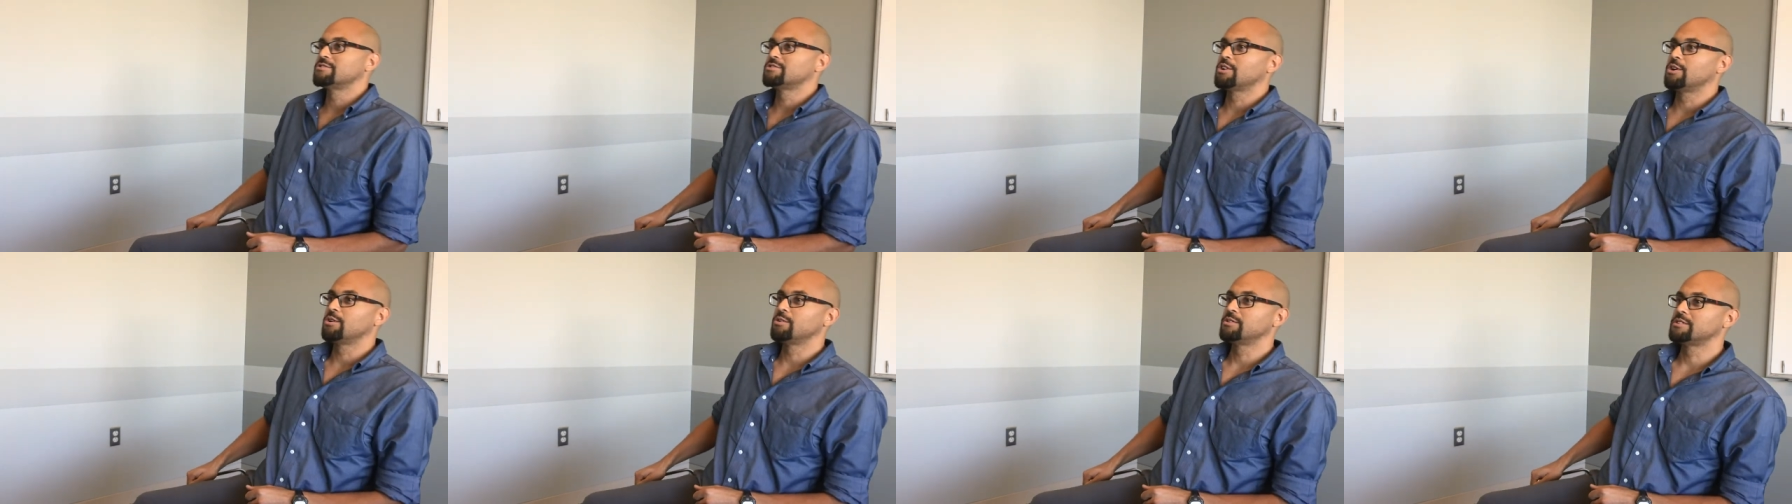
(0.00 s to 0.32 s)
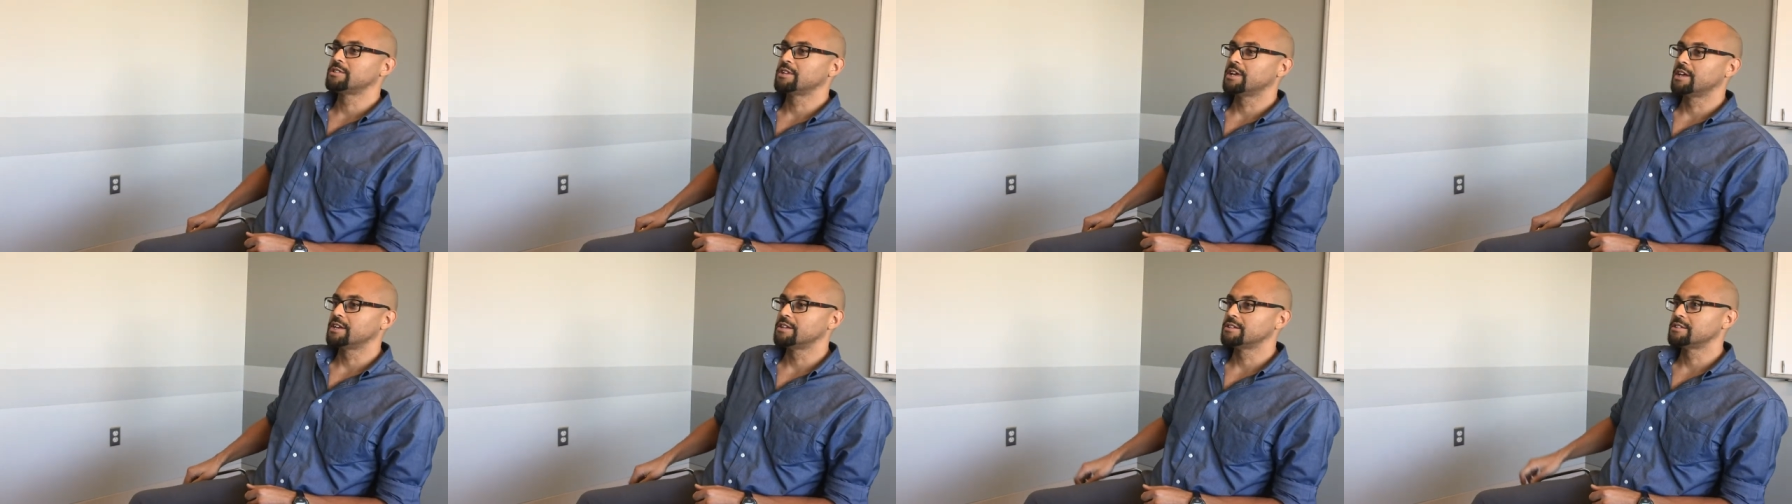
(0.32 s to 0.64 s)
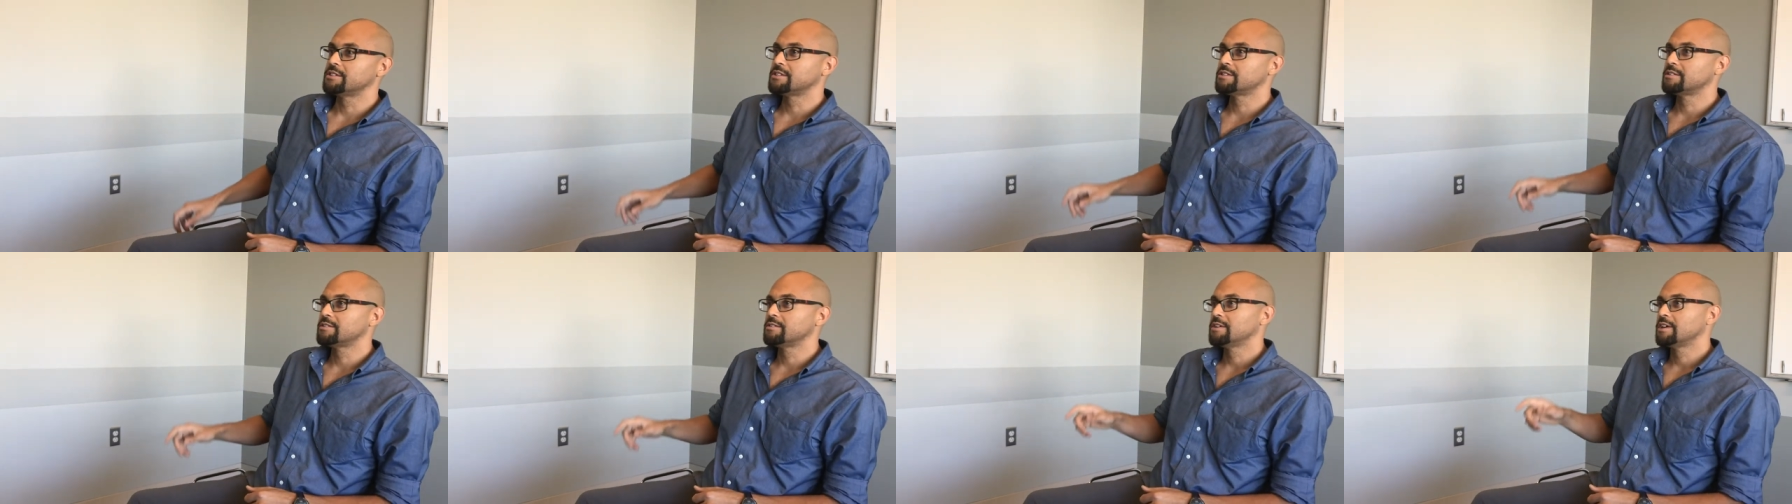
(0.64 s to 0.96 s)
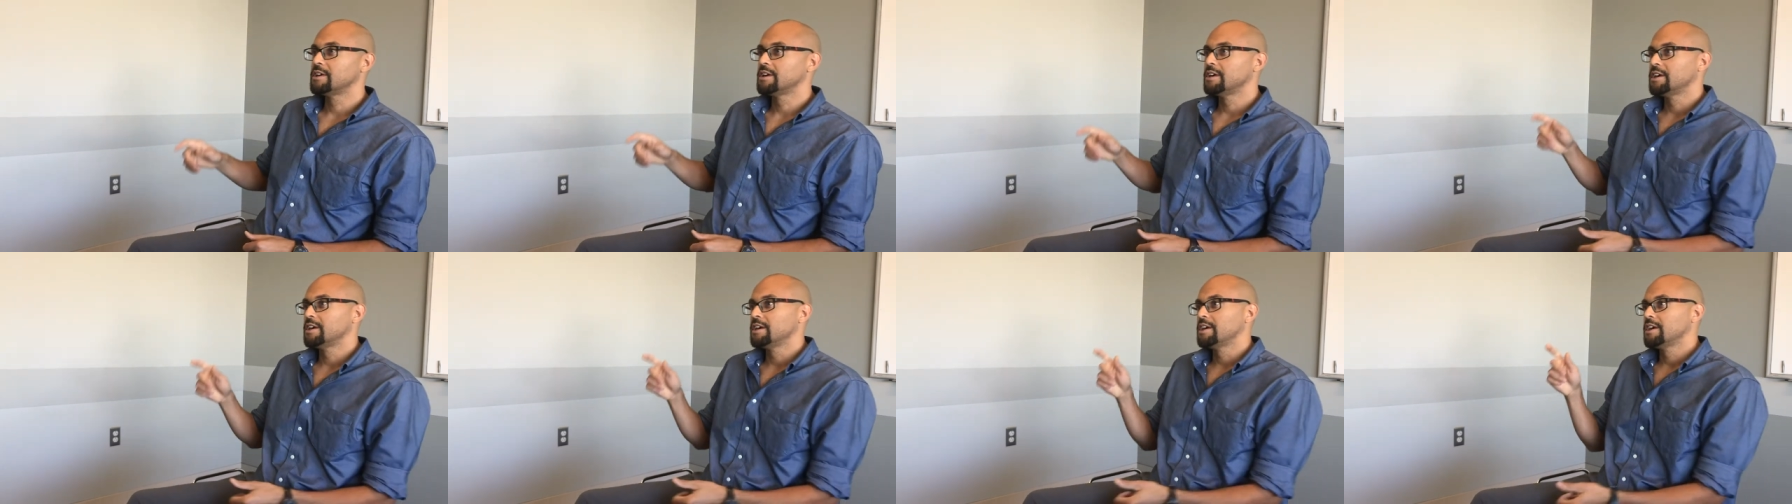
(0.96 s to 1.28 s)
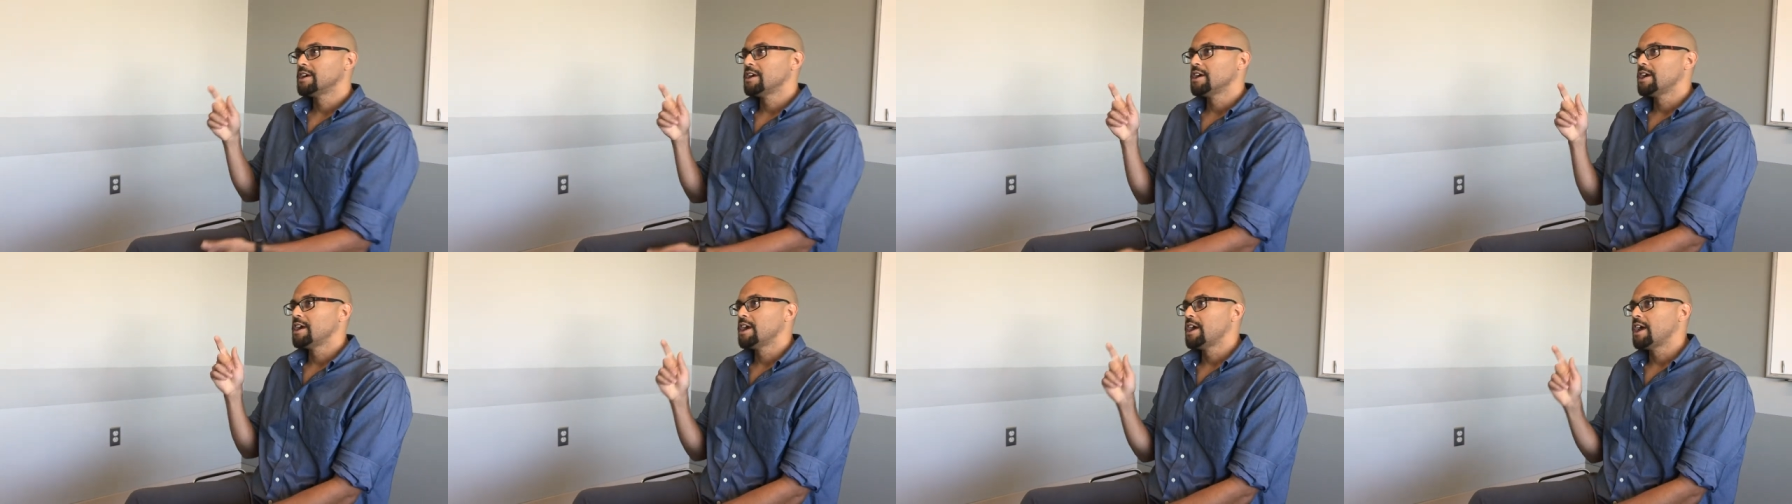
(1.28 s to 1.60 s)
or so says,
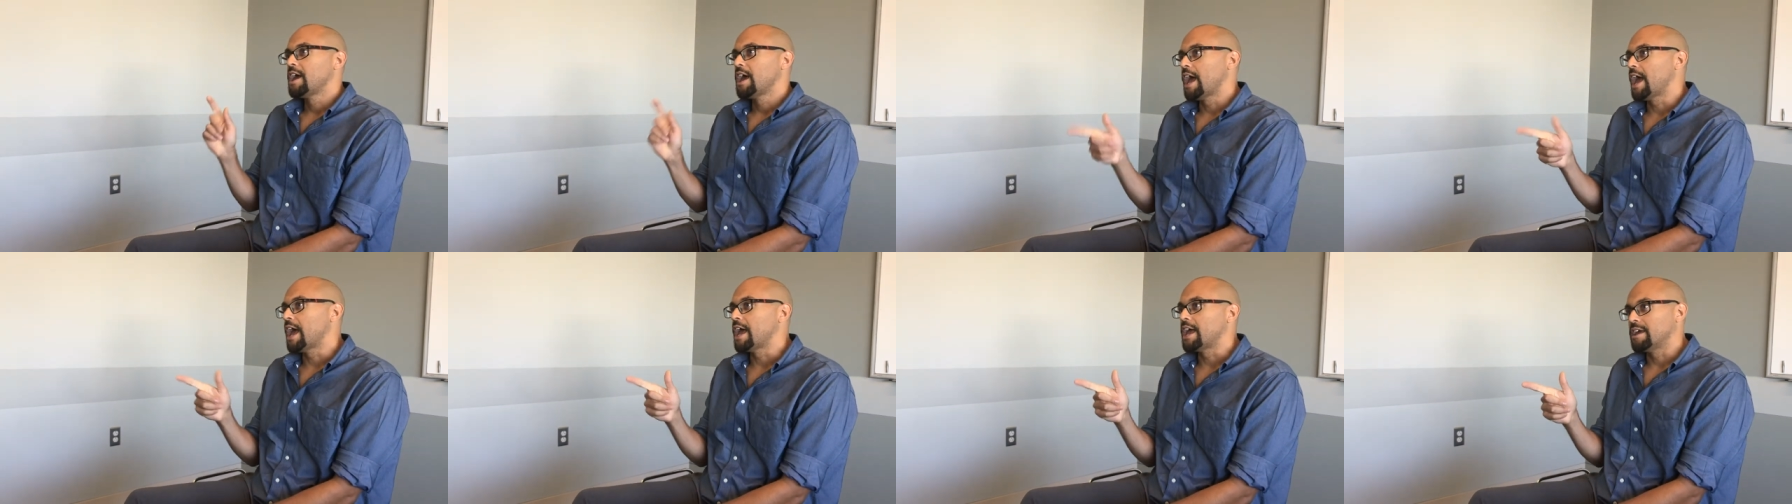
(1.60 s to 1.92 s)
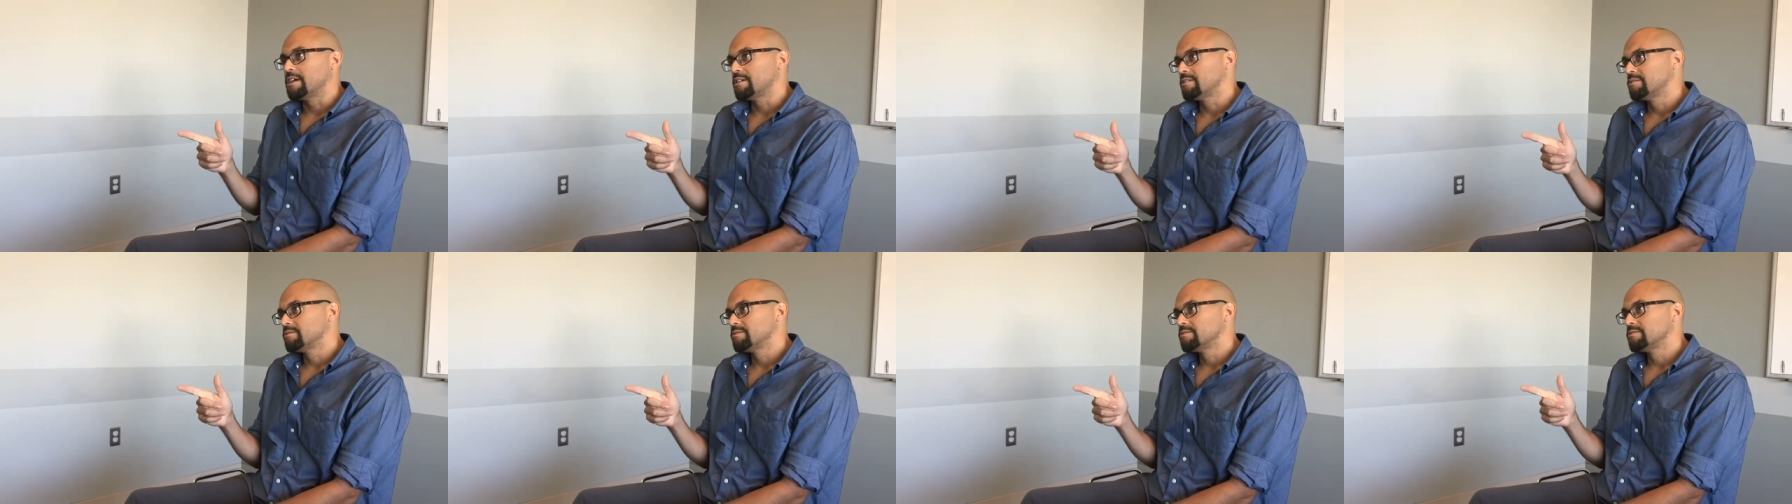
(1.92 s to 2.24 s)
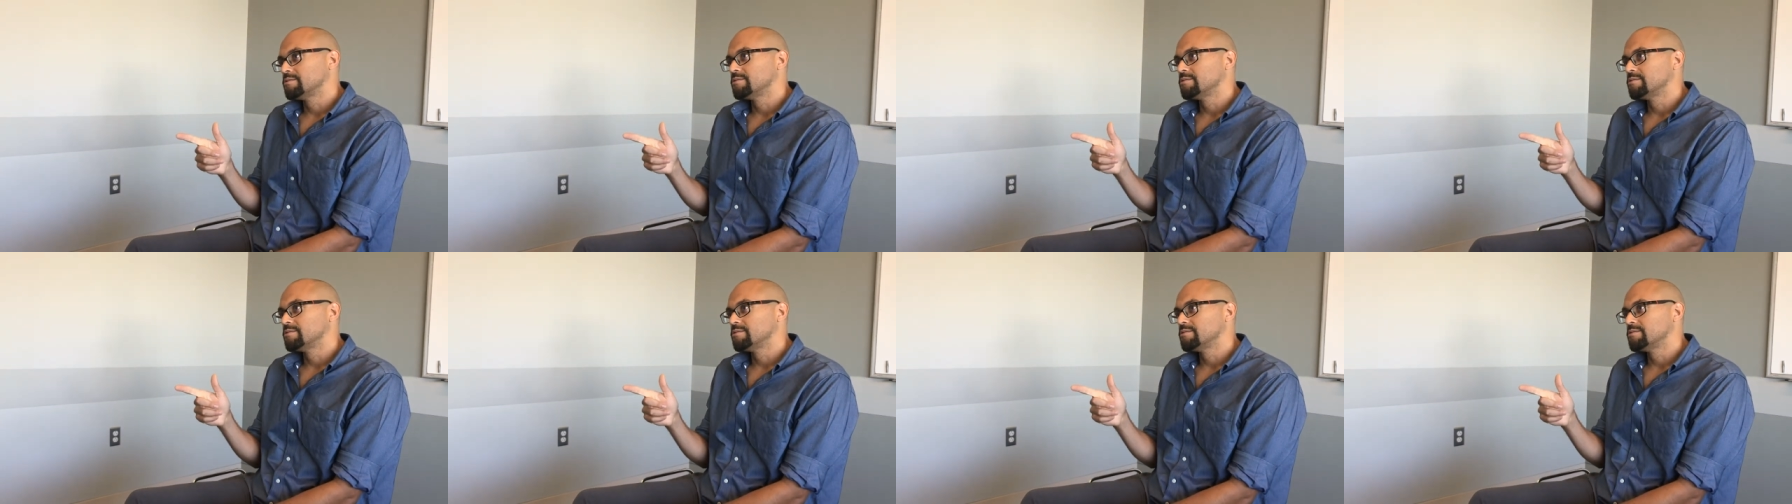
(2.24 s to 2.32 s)
hey,